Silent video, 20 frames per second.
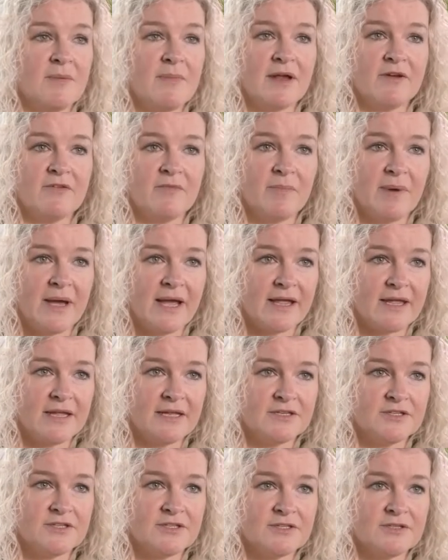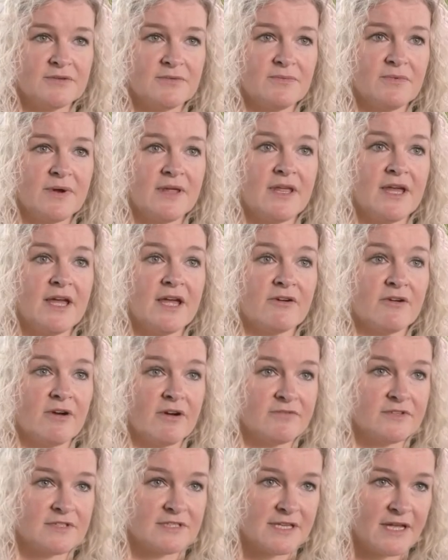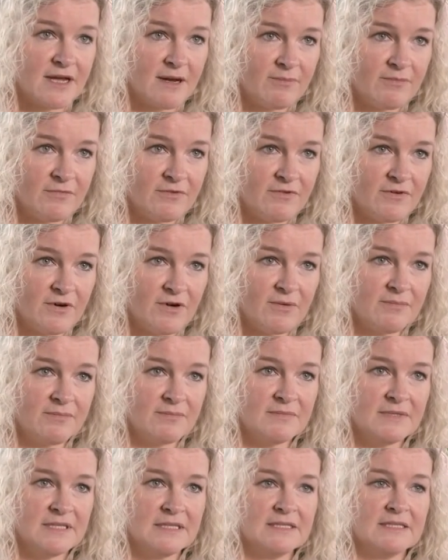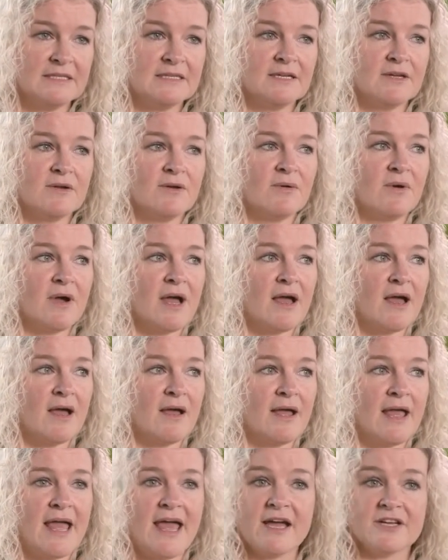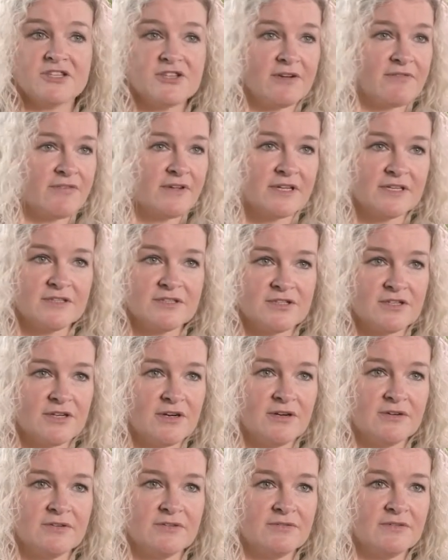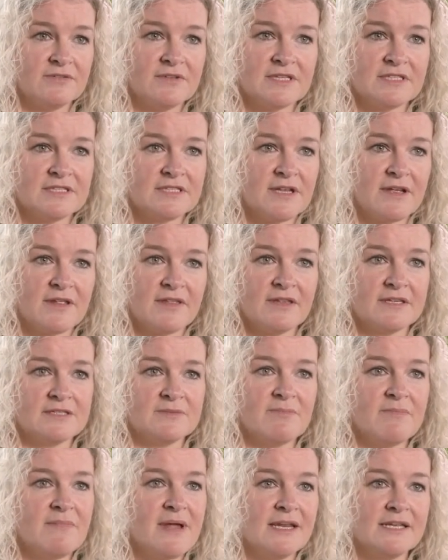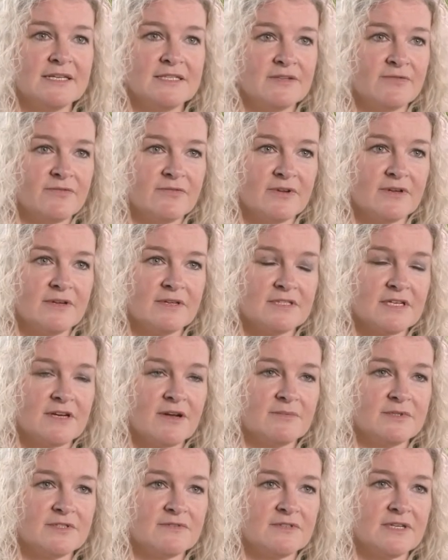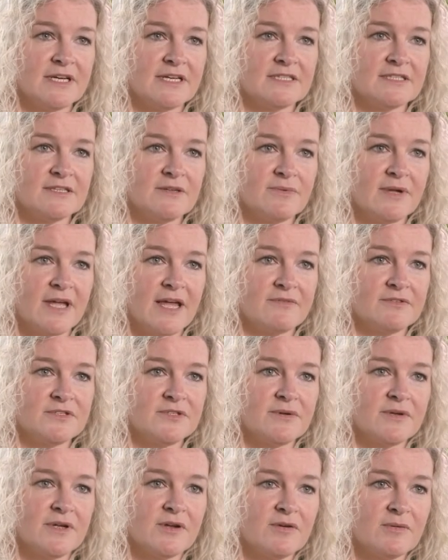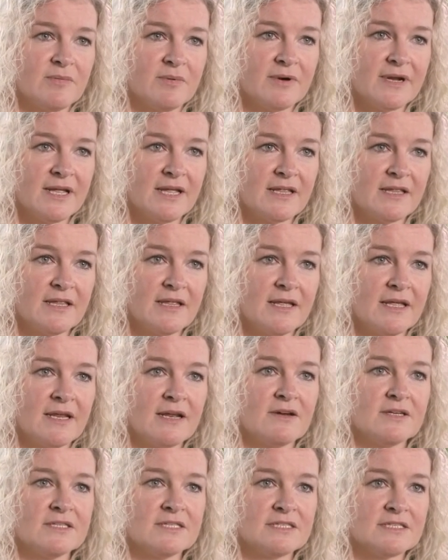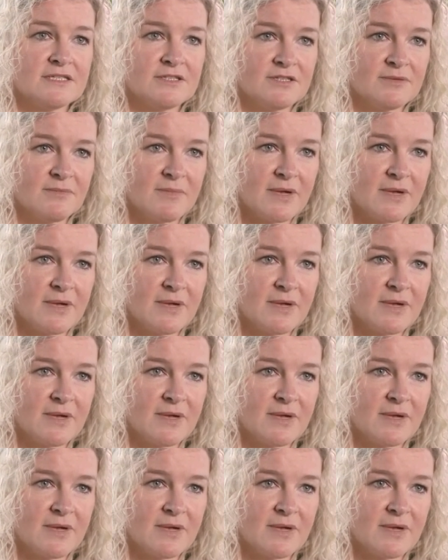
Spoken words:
amount of baggage, where the aircraft has come from, air traffic control. There's many different types of data that we have to incorporate in our decision